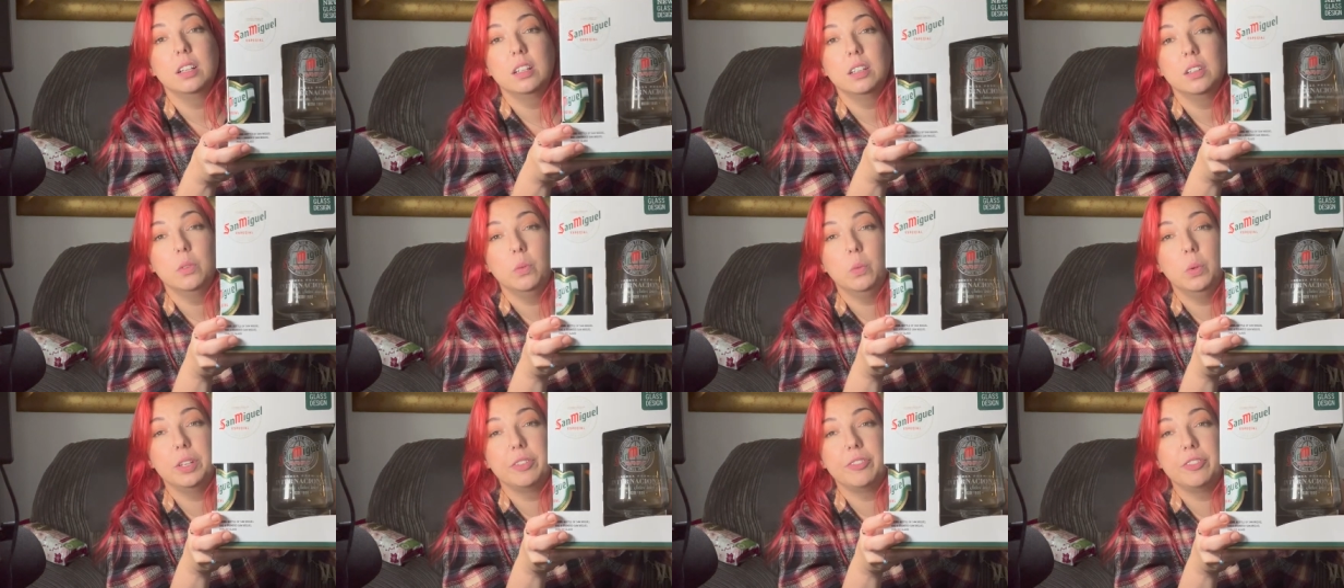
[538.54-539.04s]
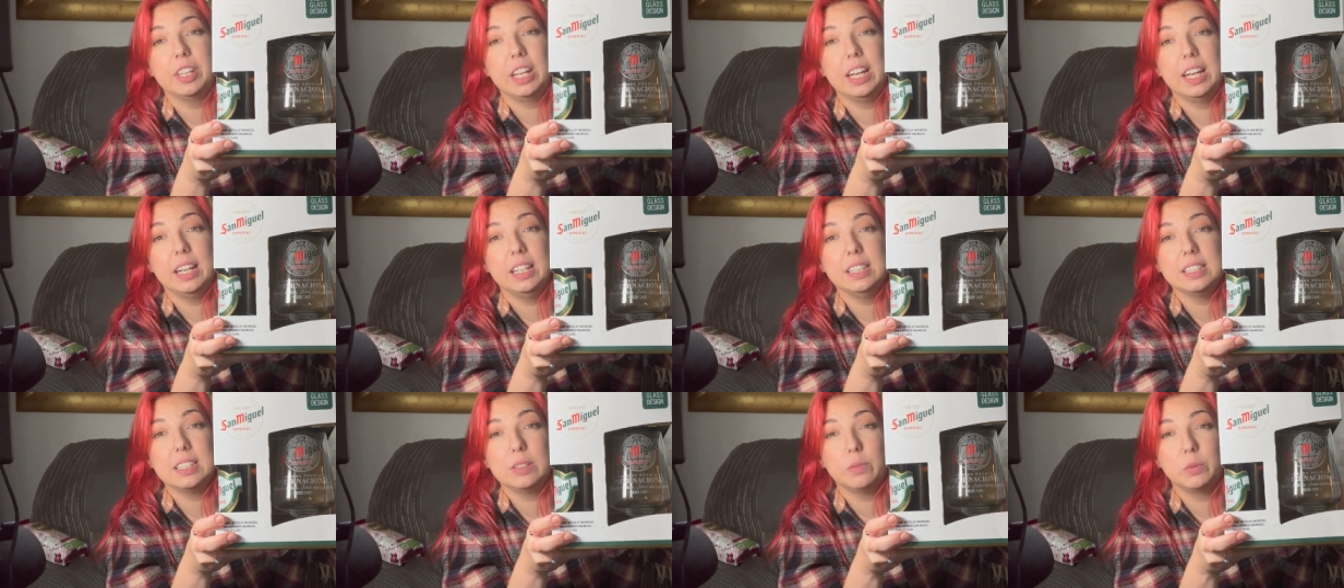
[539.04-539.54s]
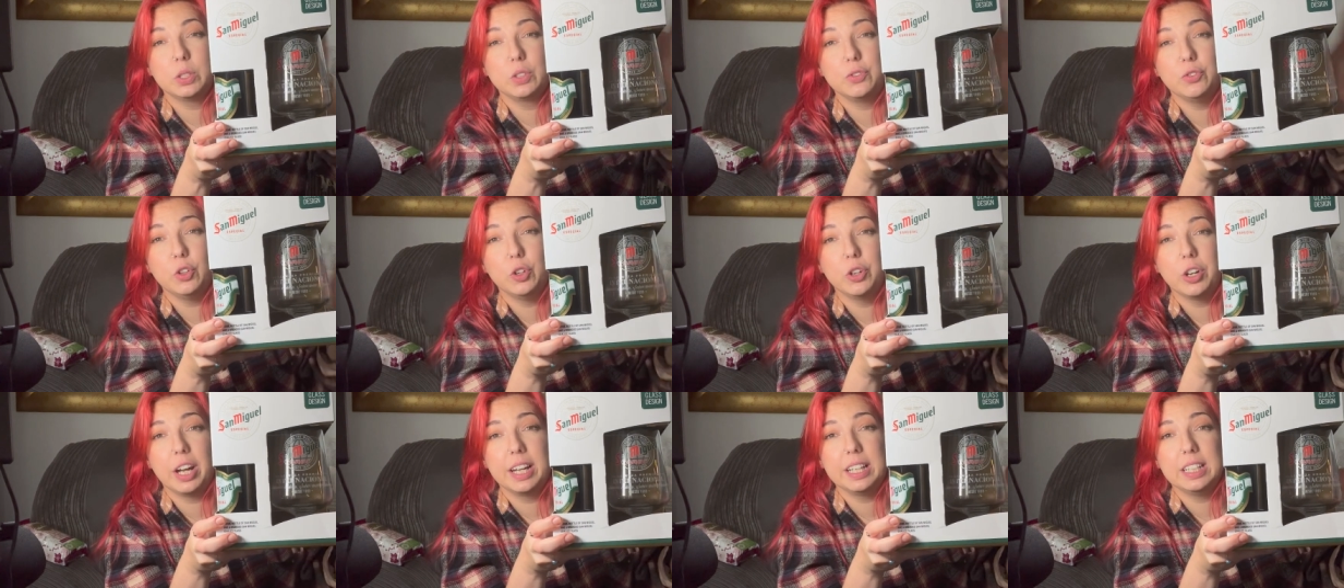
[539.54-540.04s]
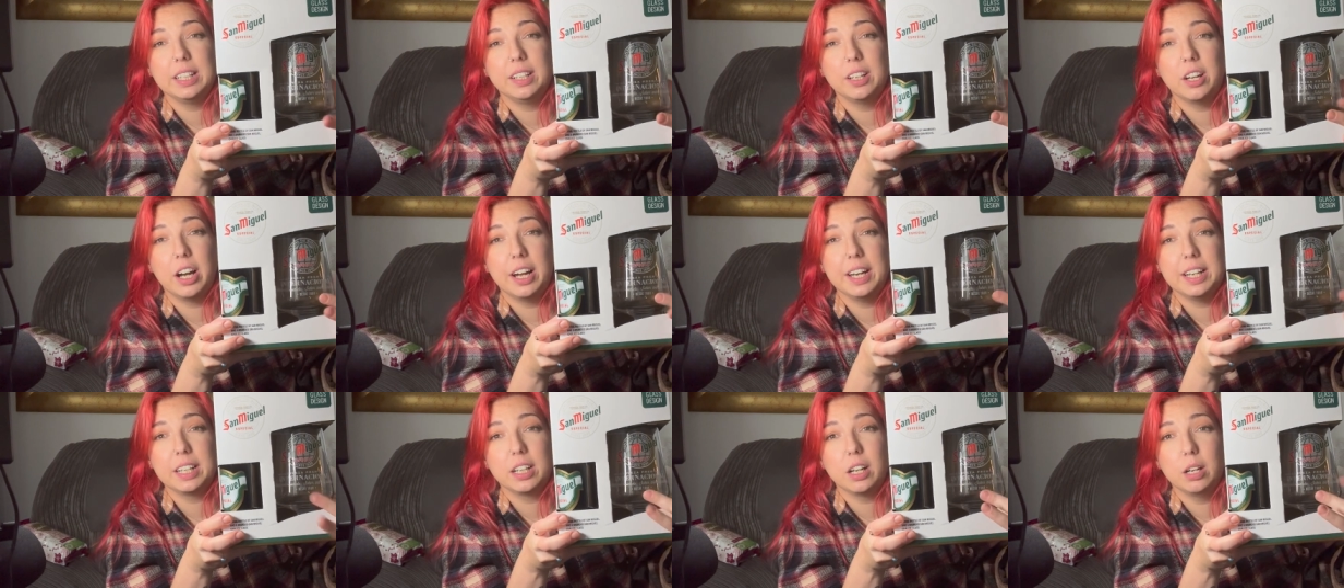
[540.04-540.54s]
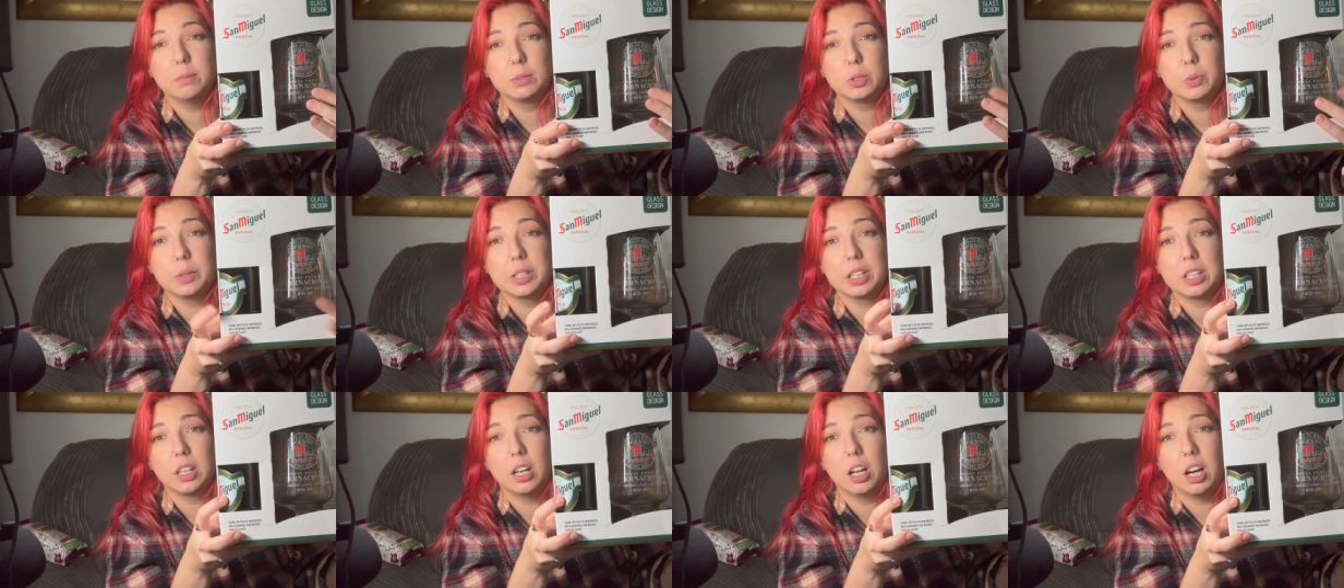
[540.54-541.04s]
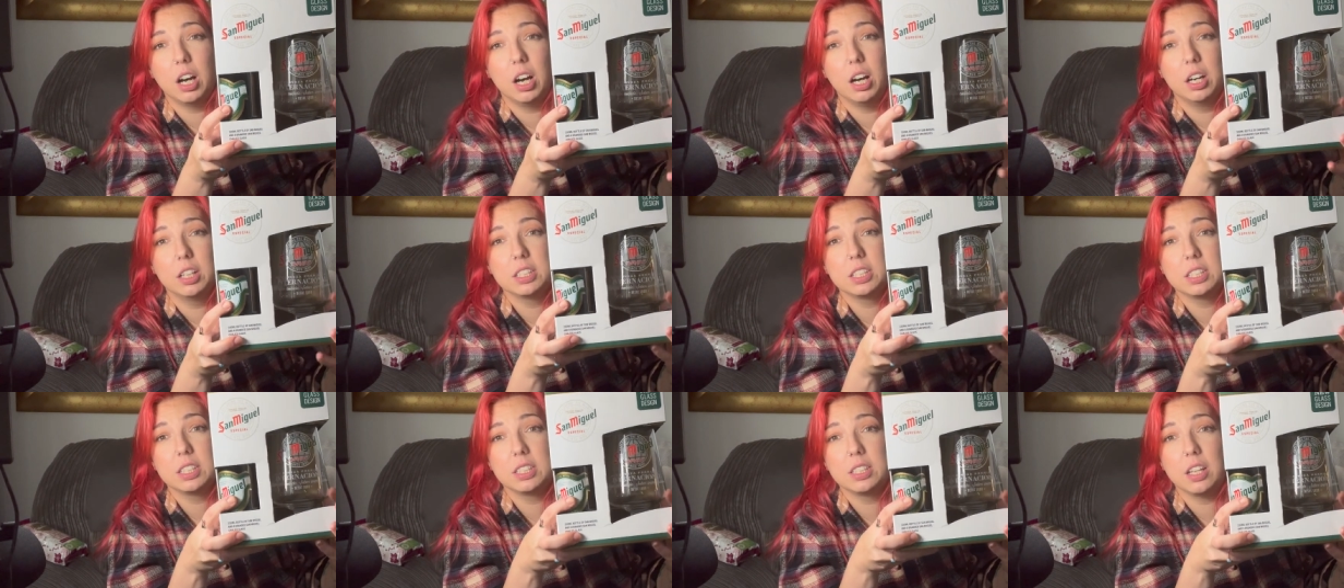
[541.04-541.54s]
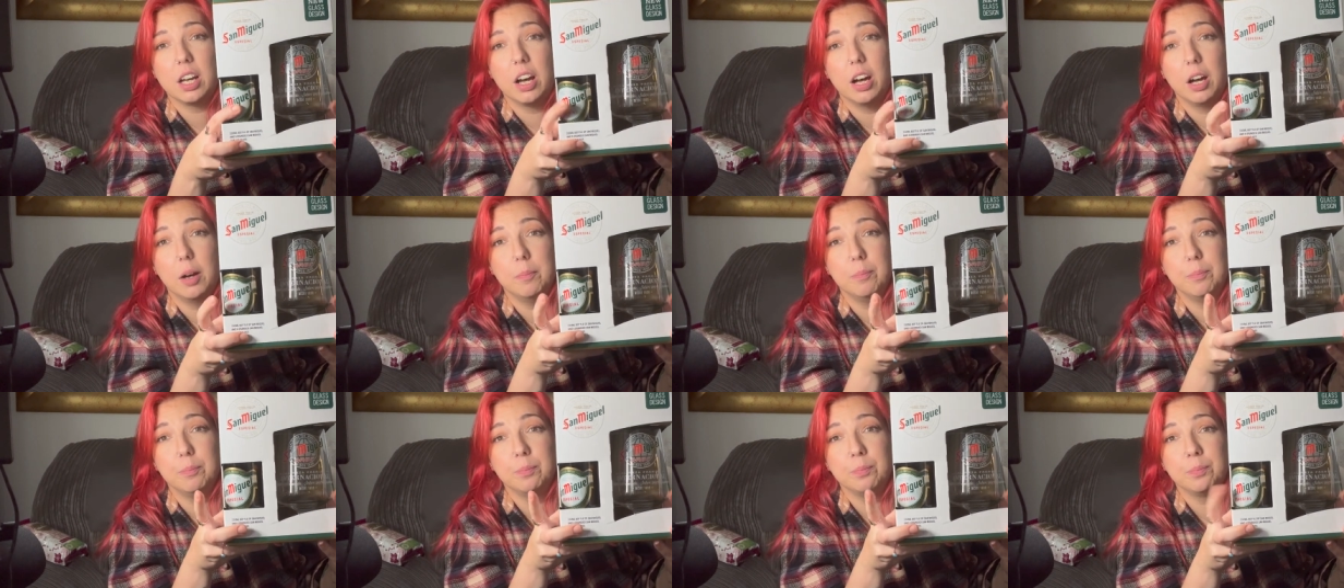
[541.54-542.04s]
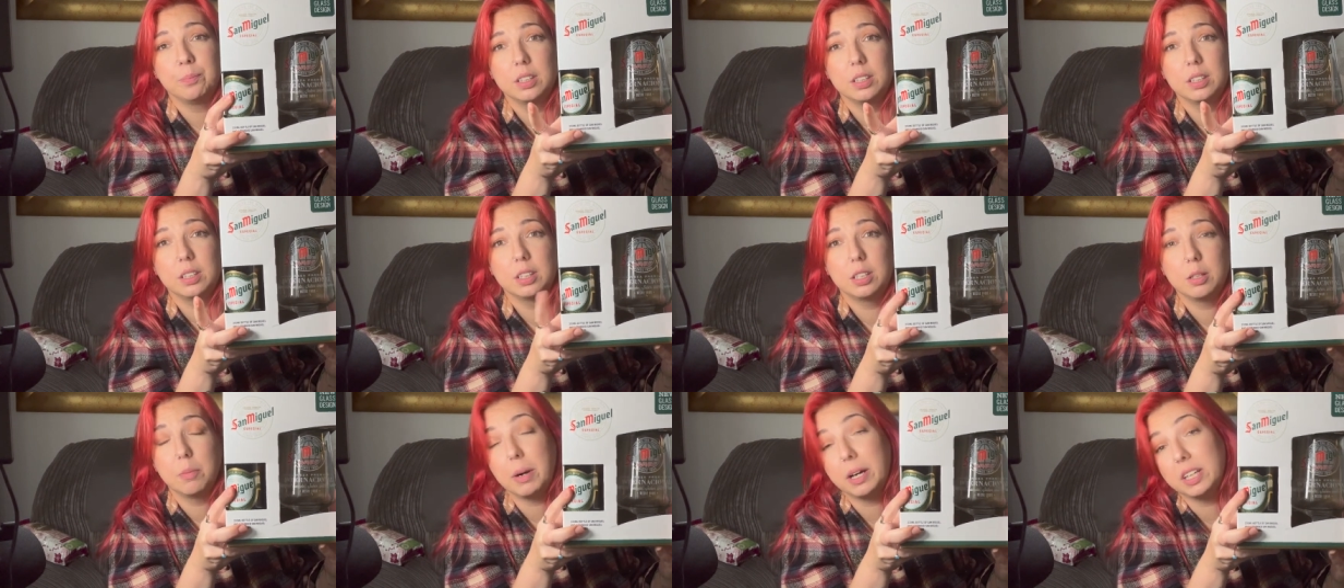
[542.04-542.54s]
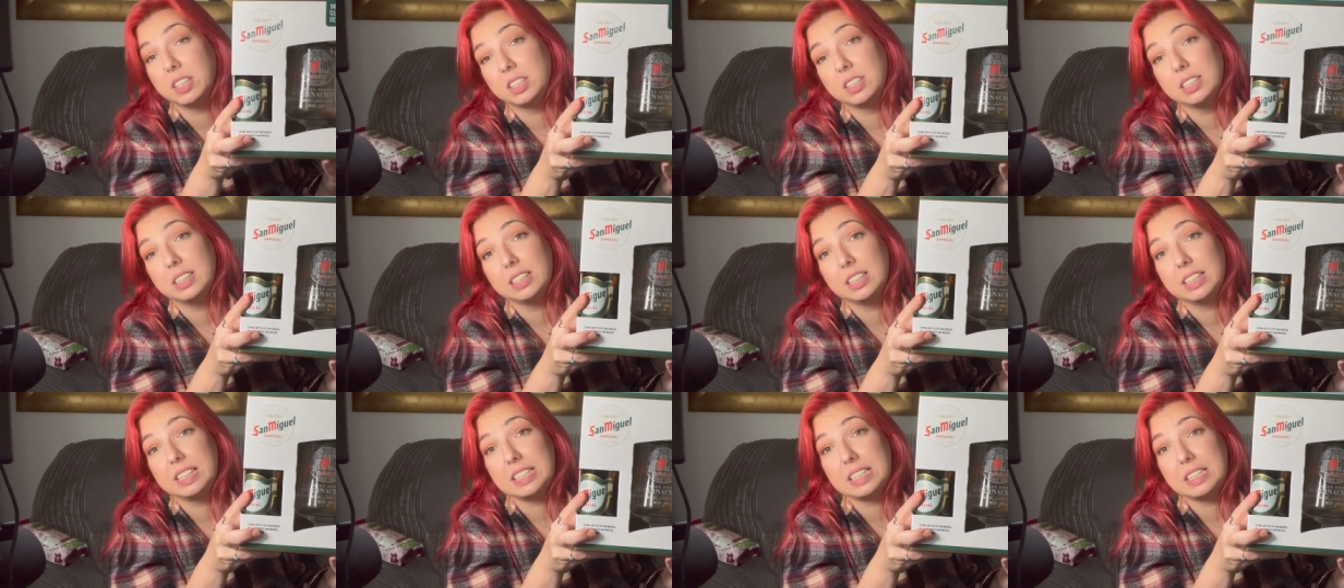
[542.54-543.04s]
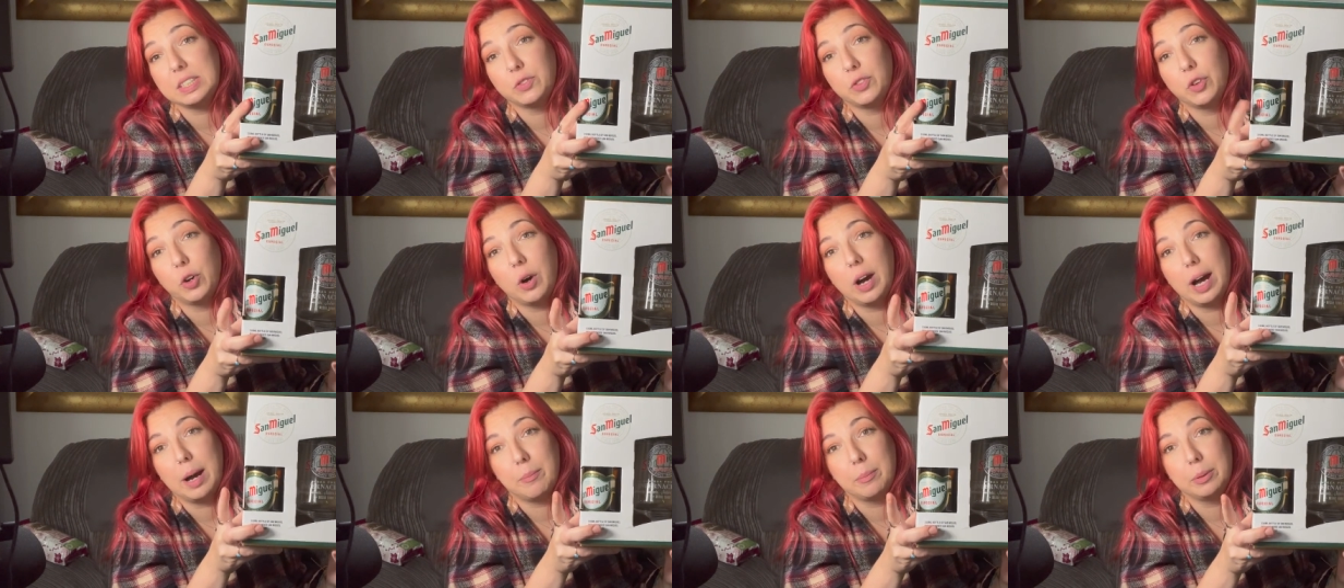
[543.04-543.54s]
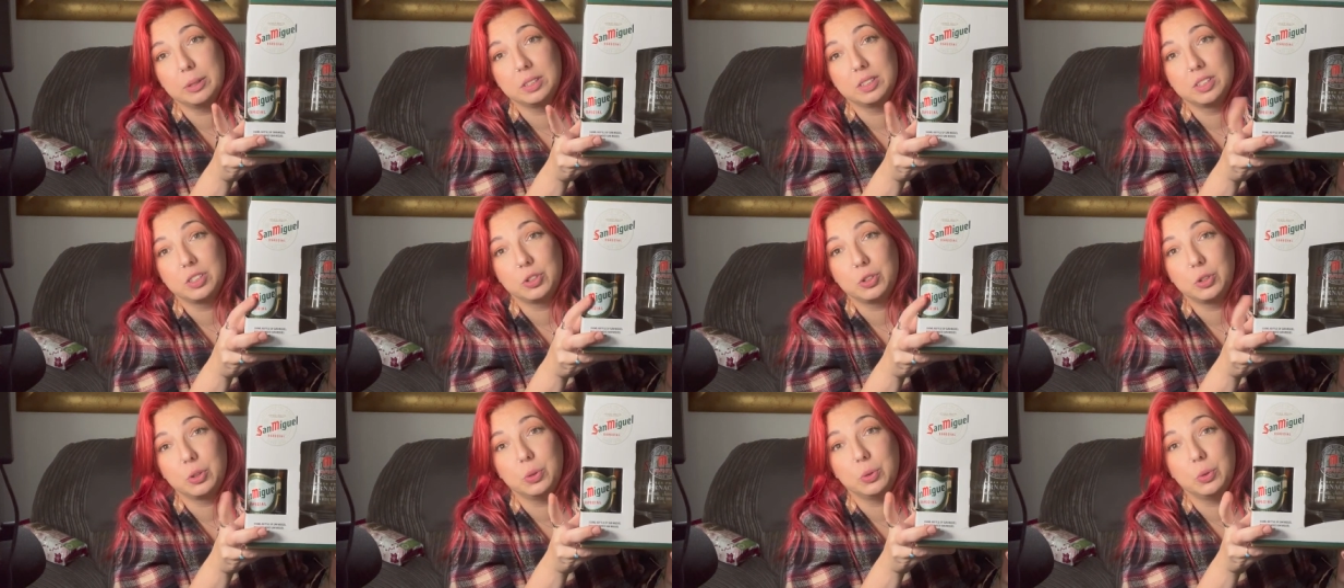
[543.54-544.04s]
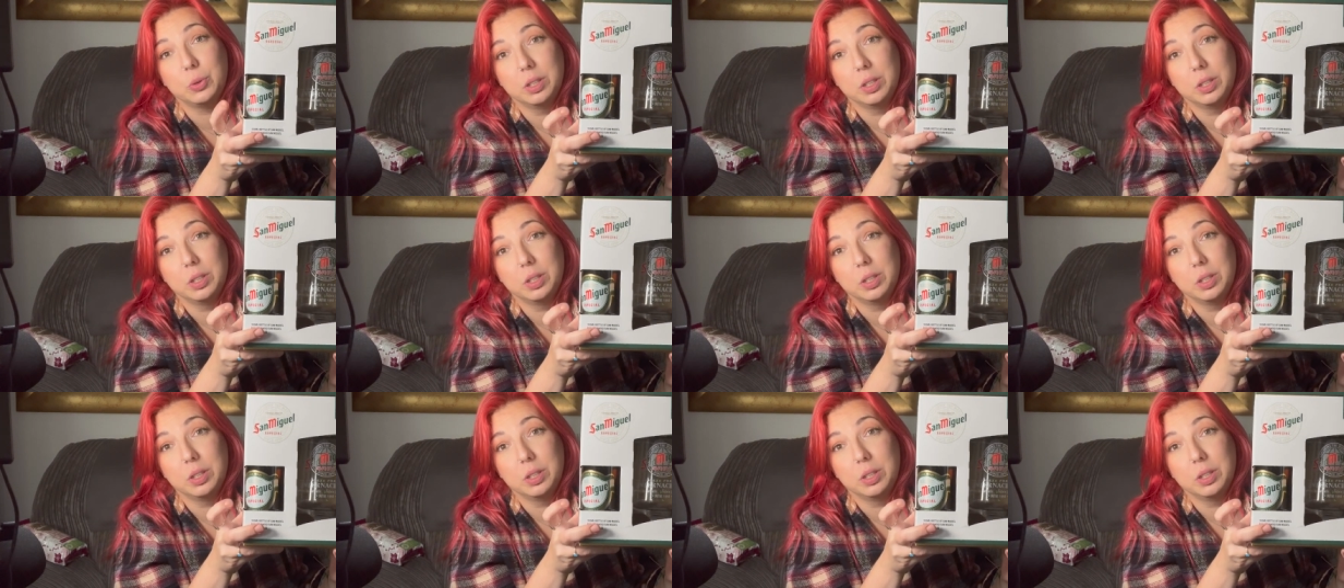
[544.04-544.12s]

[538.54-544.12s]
One of these, it was £4.99, it comes with a glass. The person this is for happens to